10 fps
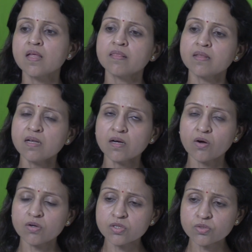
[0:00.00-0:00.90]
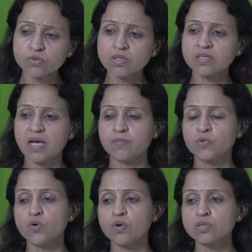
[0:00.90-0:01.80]
Then according to the
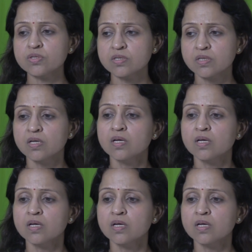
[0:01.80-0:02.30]
time course,